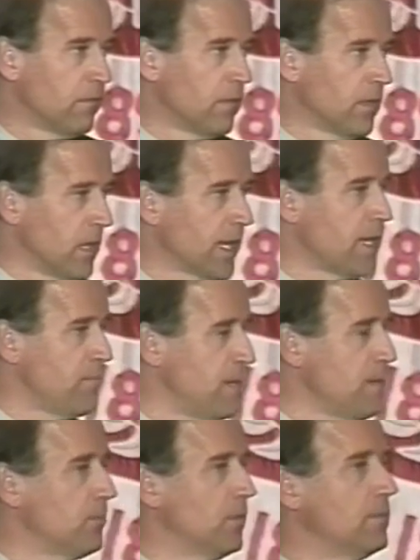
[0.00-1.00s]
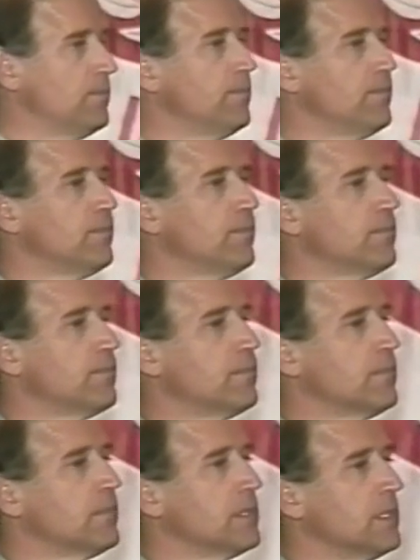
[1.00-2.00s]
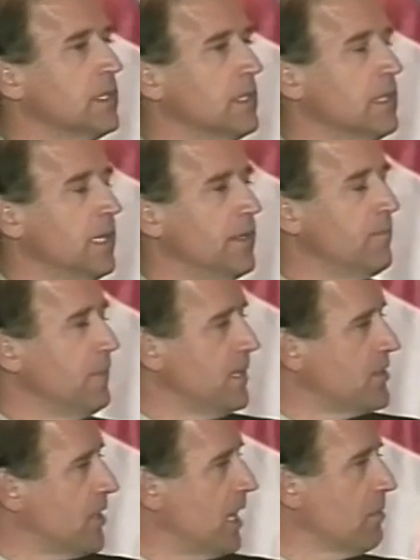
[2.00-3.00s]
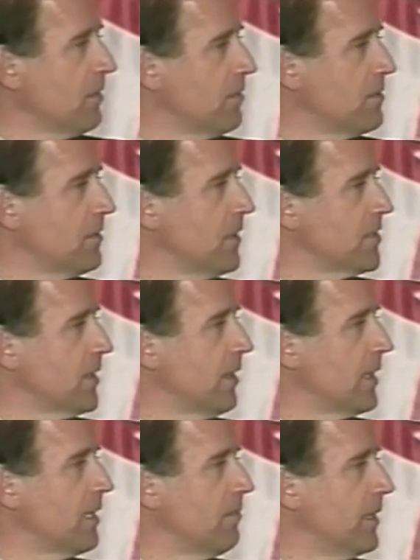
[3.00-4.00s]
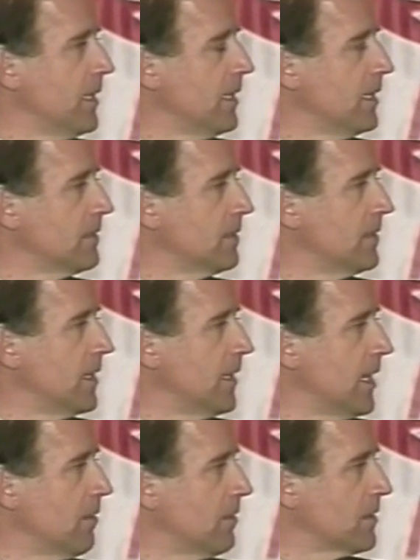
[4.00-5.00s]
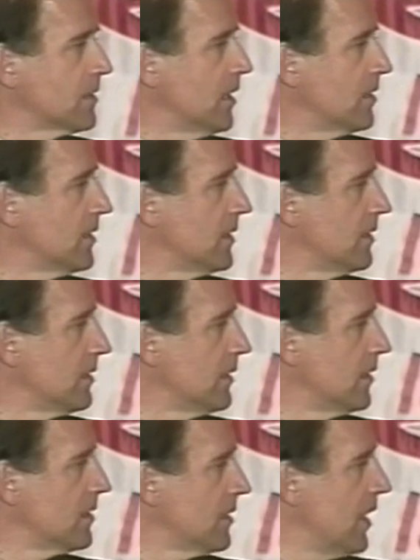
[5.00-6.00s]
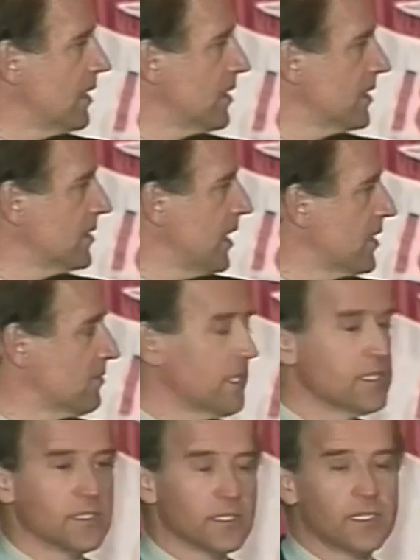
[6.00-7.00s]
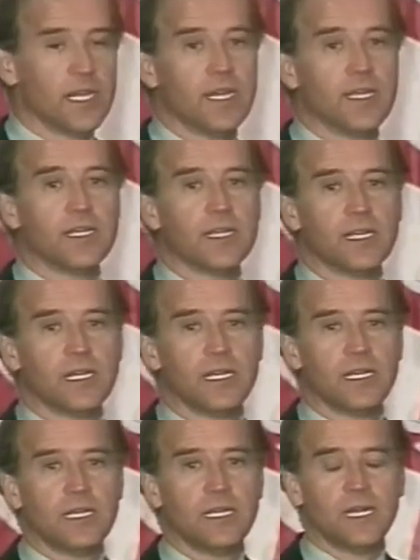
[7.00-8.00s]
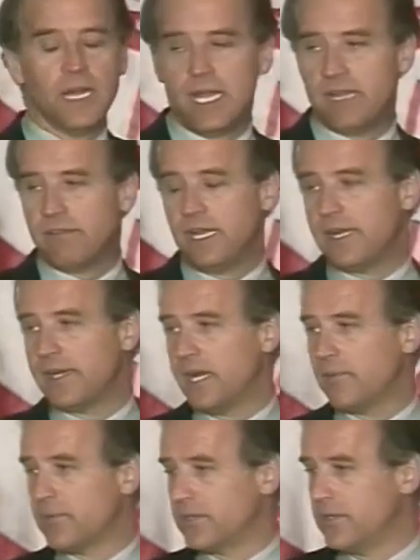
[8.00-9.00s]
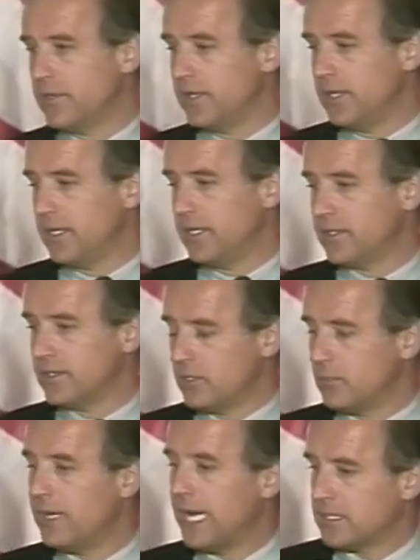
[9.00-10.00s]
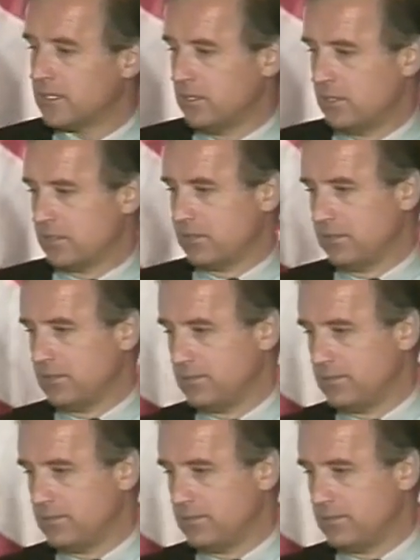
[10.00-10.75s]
lucky people in that being chairman of the Judiciary Committee, as the Dean and I were discussing, it is not an exaggeration to say I have had an opportunity to go back to law school.